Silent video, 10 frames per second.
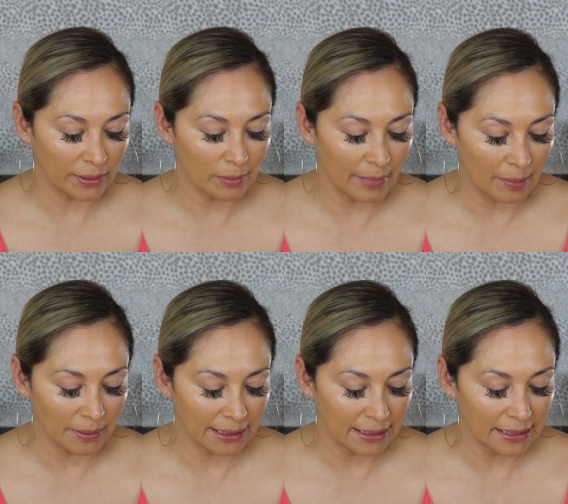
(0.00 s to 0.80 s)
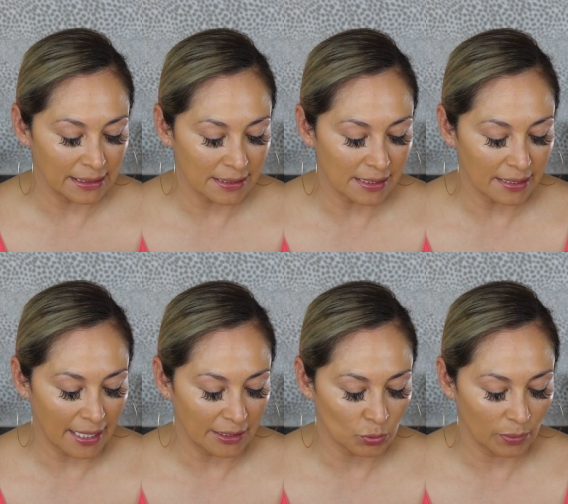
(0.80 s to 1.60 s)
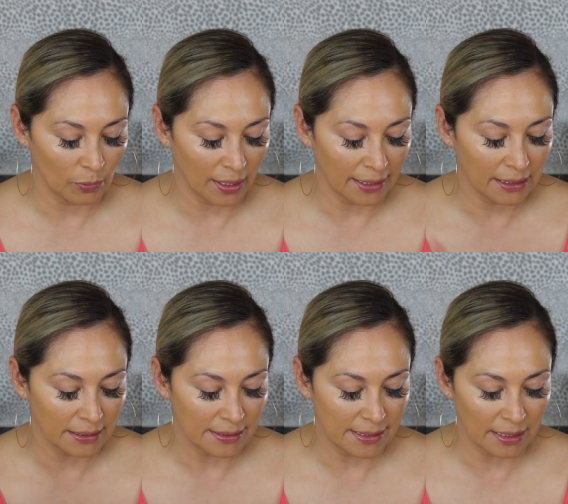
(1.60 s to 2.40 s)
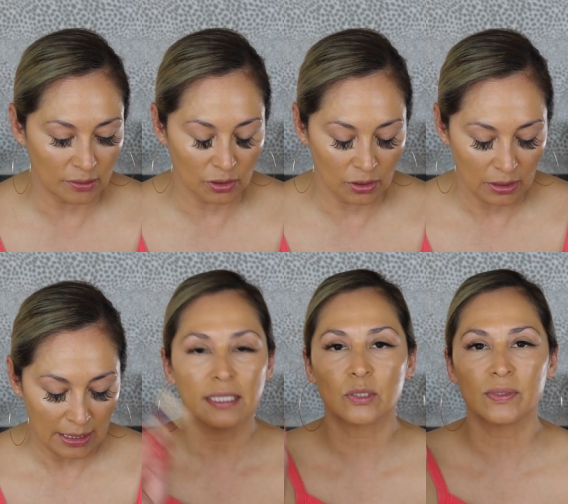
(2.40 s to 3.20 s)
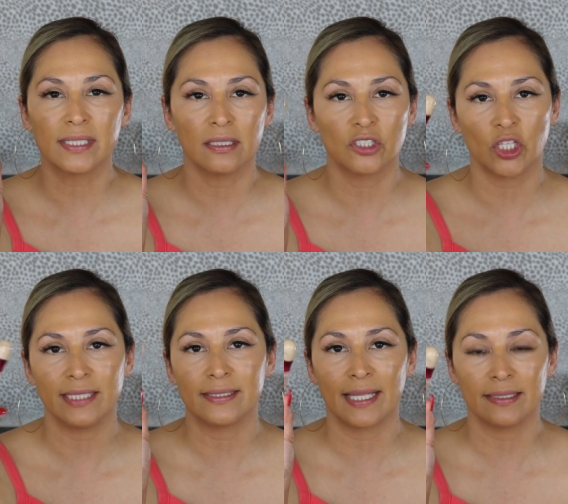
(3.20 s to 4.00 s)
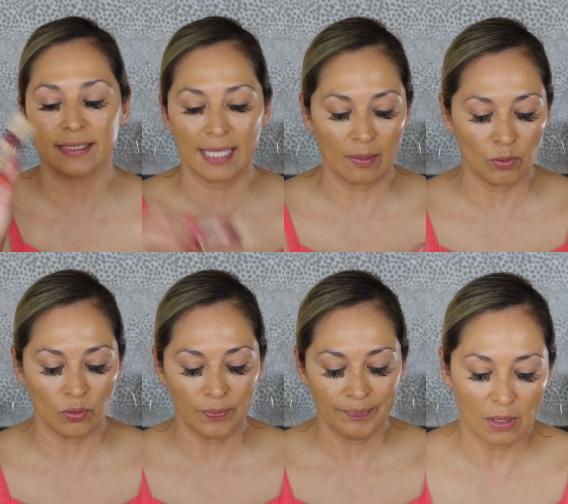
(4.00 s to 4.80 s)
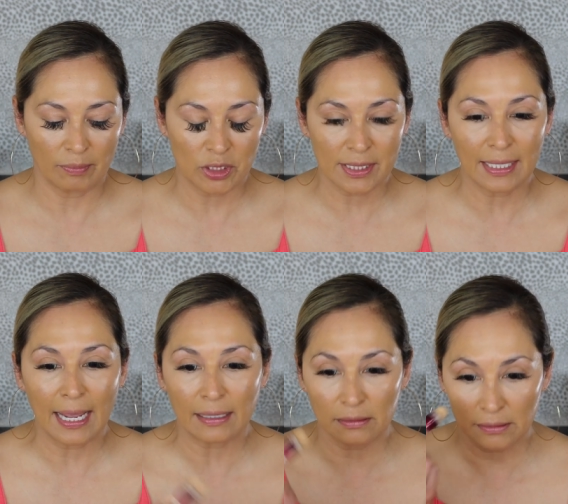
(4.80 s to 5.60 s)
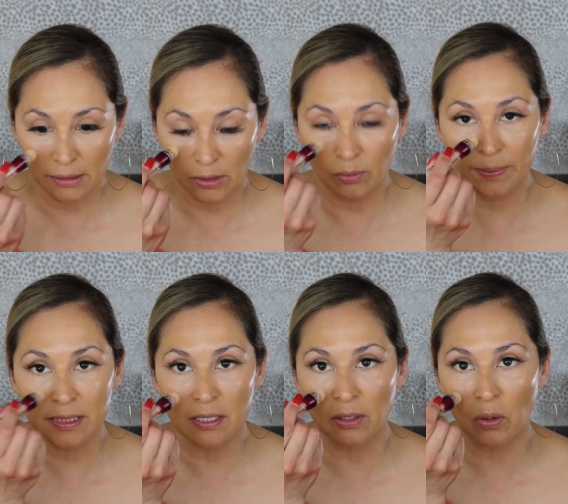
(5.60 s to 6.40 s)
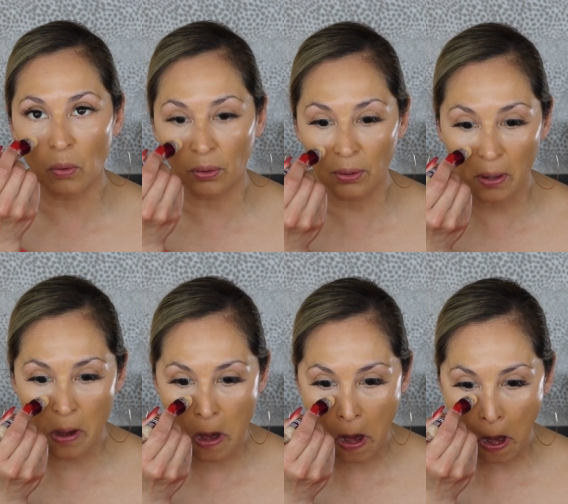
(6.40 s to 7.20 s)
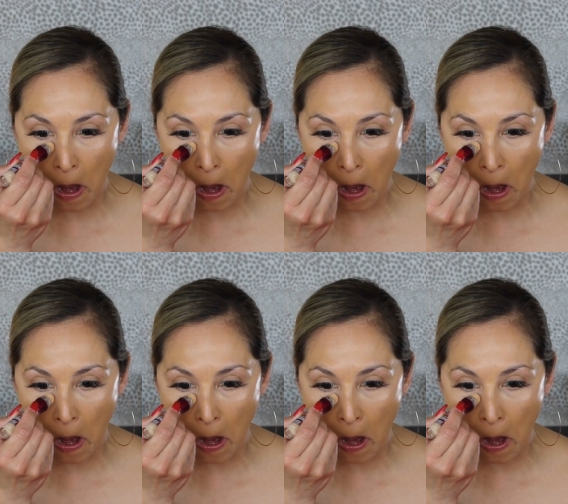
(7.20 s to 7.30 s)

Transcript: with the Maybelline Instant Age Rewind Concealer. This one's in the shade Sand Sable. I'm just gonna add a little bit to the corner,